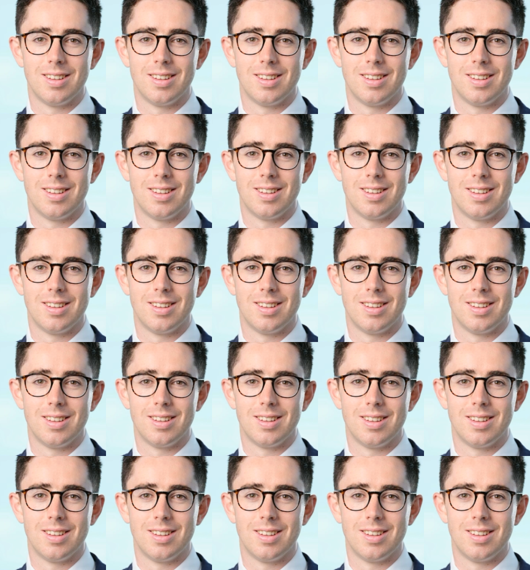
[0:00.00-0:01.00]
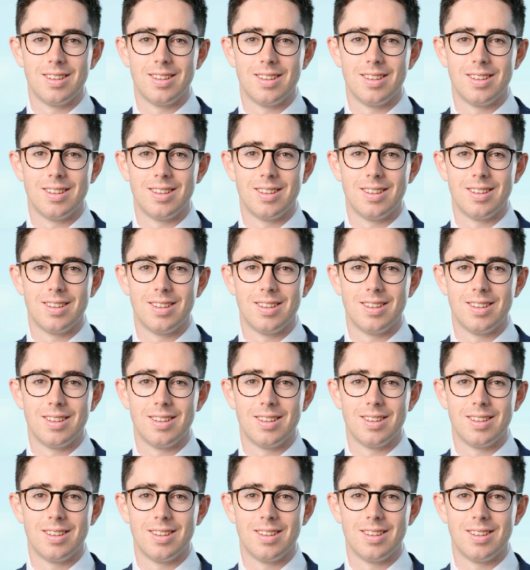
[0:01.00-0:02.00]

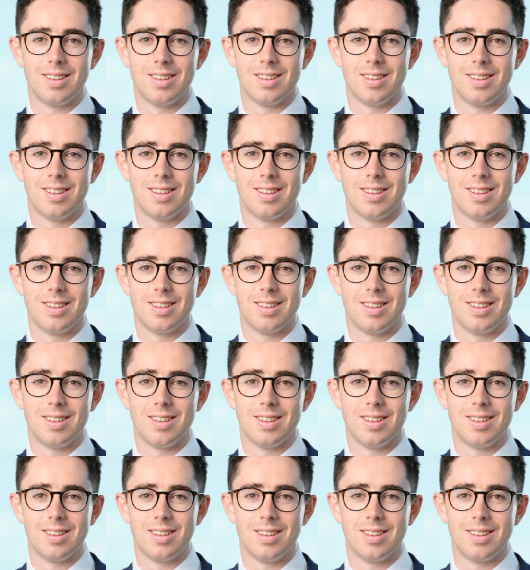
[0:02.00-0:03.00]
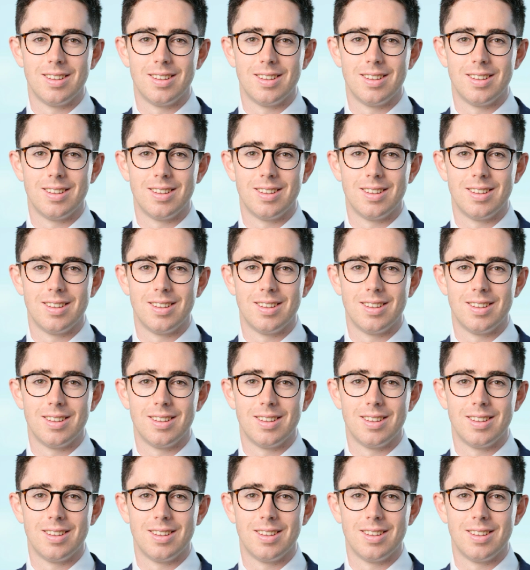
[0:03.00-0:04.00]

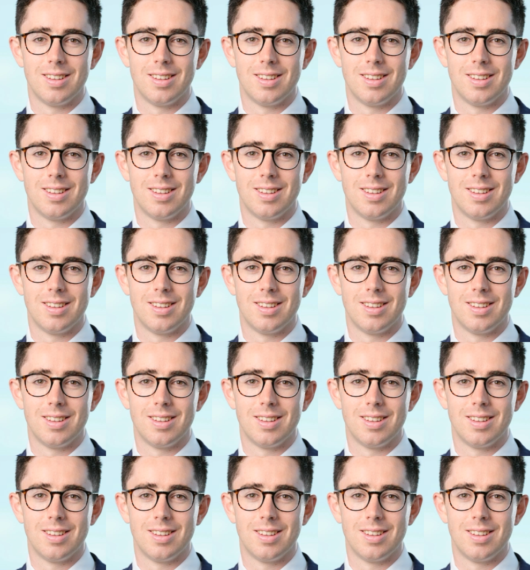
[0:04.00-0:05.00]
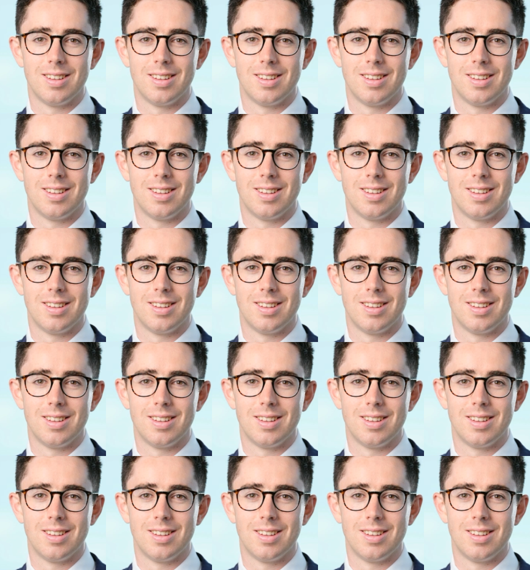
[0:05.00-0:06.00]

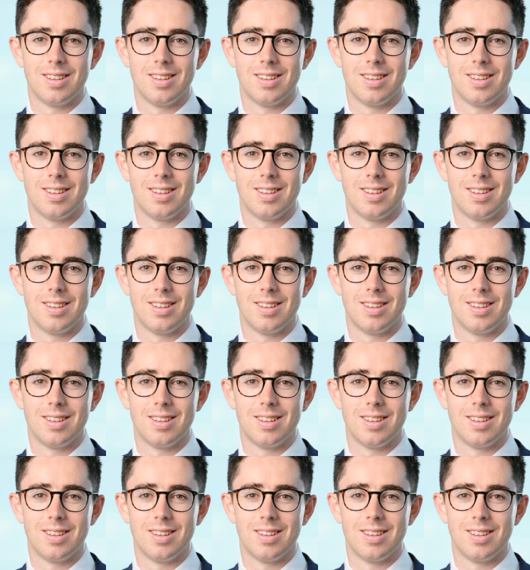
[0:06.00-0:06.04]
This is a still picture; no speech is visible.